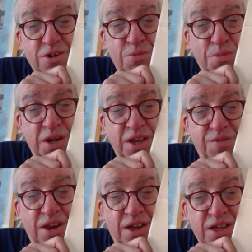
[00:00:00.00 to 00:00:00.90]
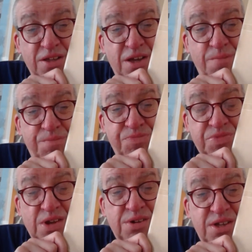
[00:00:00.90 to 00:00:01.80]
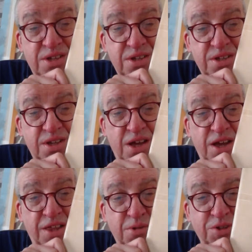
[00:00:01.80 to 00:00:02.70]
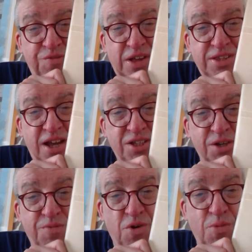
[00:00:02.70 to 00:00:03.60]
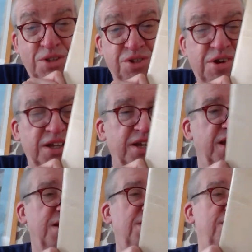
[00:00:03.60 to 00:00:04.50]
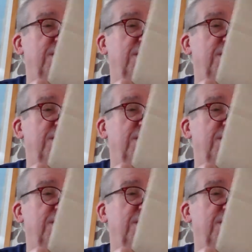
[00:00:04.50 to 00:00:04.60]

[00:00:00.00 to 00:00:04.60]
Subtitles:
Couldn't believe it. It was a fantastic performance, great gig.